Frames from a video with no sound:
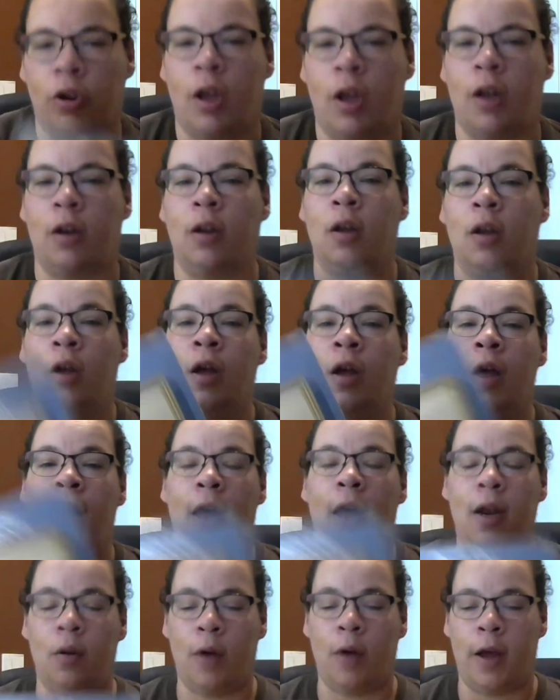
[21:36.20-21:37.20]
And
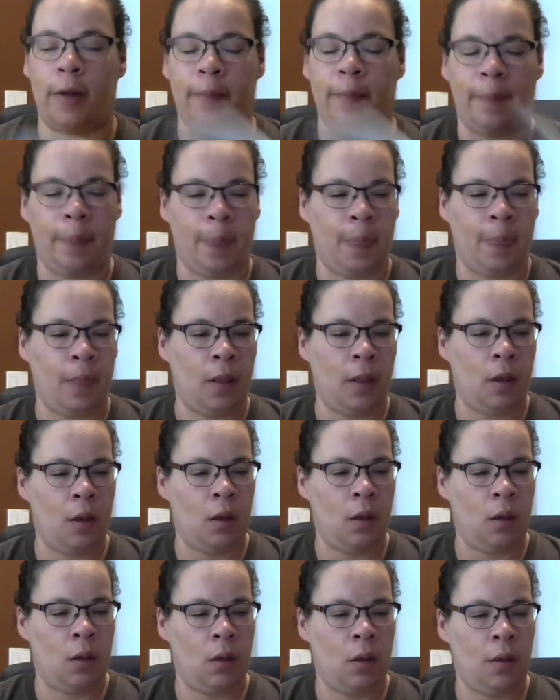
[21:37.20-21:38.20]
anyway,
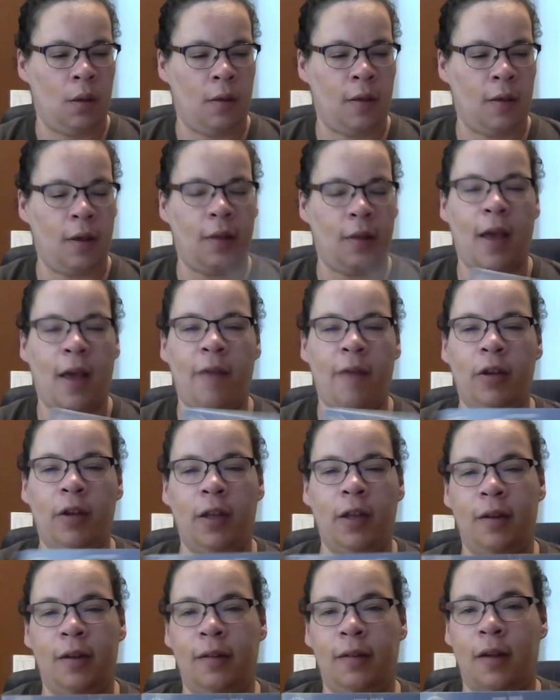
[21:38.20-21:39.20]
6
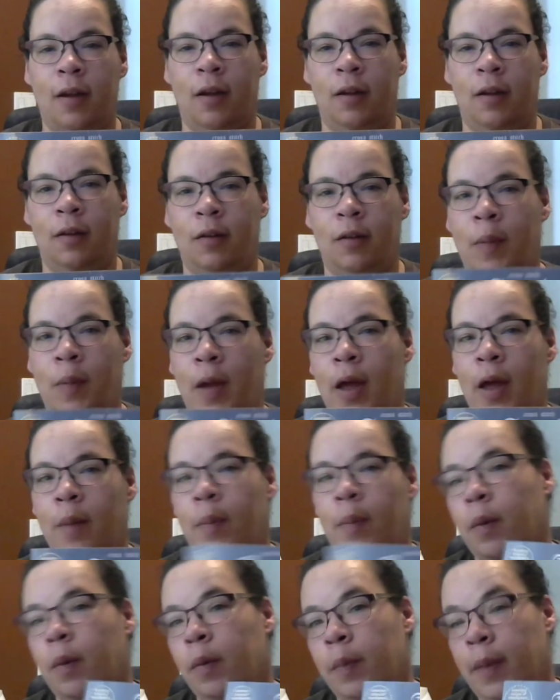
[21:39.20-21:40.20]
Heavenly Designs by
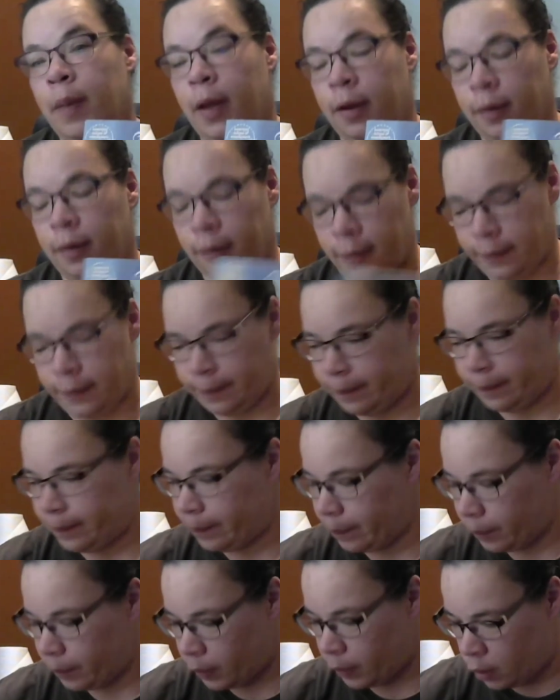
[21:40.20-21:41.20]
Barbara Bates.
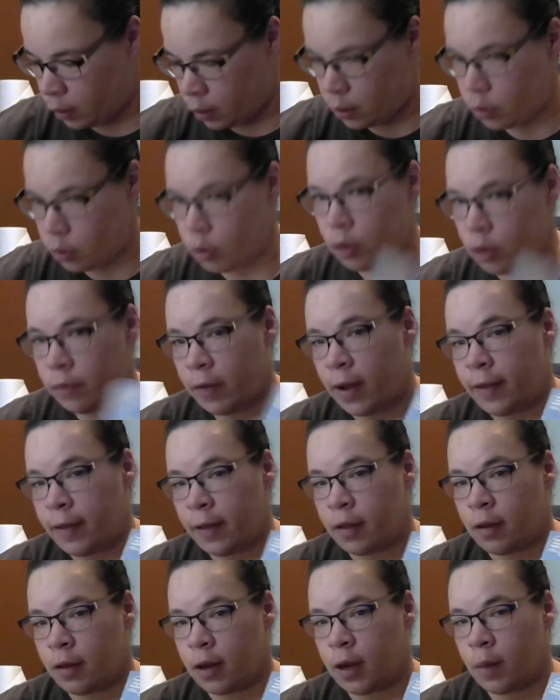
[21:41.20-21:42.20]
You can find
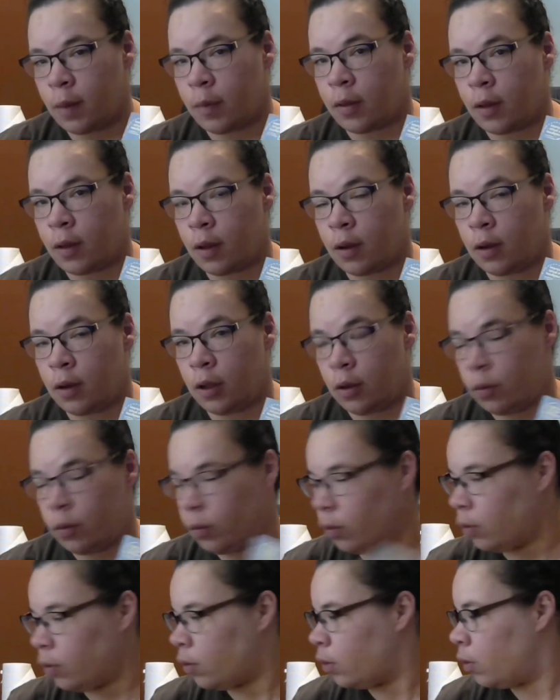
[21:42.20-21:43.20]
this on Amazon
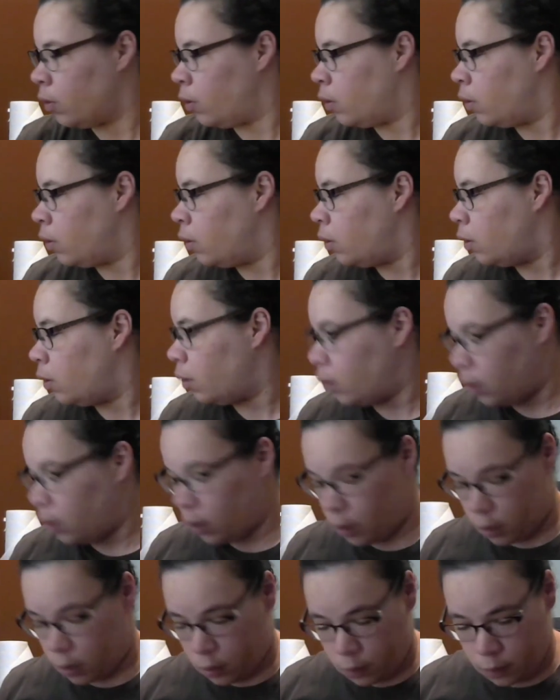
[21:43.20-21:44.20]
used.
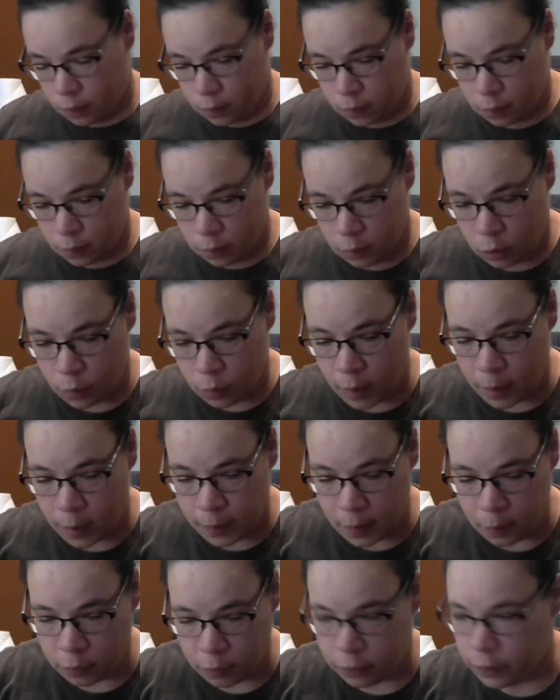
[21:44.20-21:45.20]
You might be
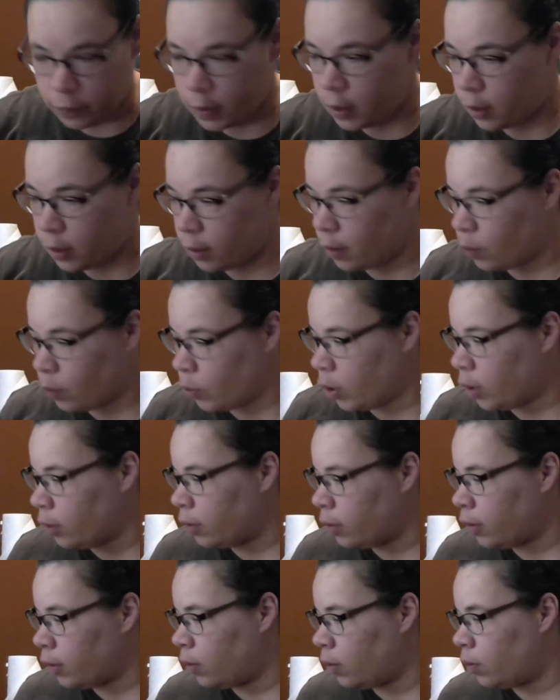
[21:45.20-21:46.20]
able to find it somewhere
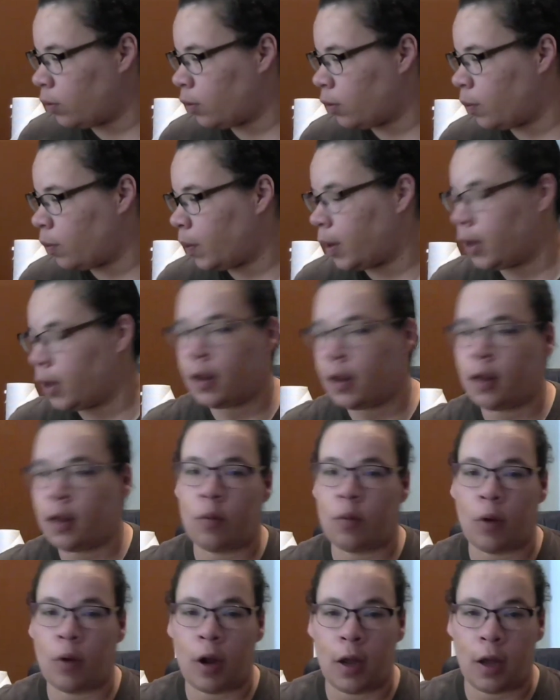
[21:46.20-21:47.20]
else used, but
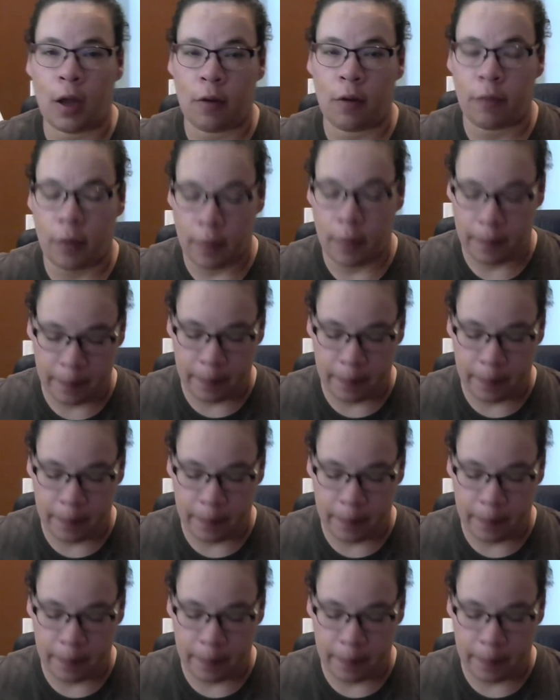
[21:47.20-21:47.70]
that's where I got it from.